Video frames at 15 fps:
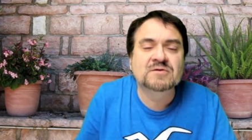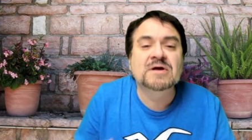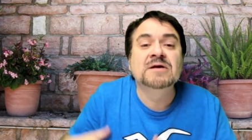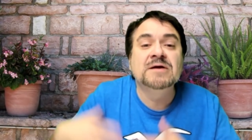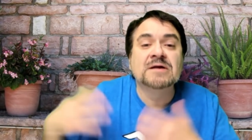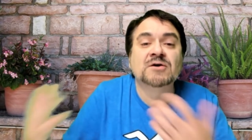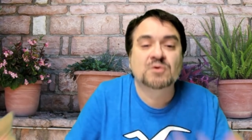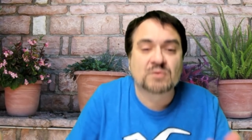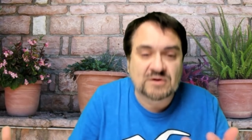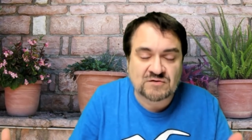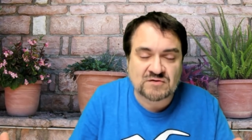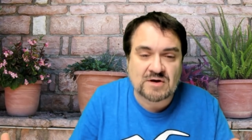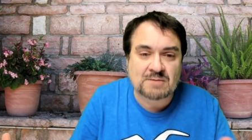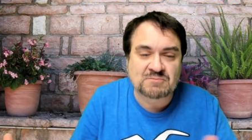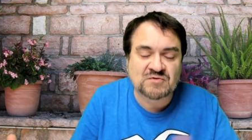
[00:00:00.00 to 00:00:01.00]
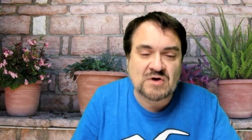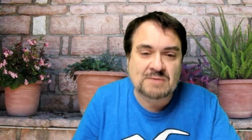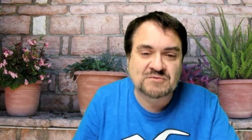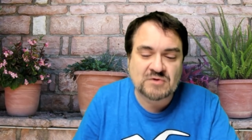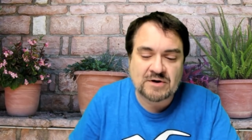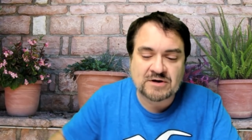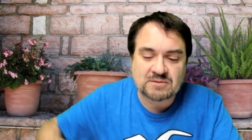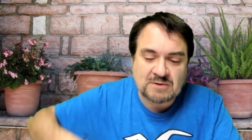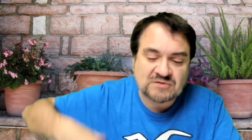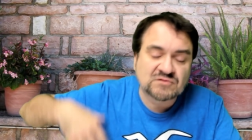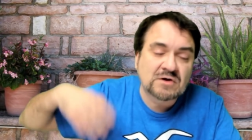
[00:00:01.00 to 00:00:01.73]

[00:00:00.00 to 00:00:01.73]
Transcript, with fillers: an increase I'm I'm talking about.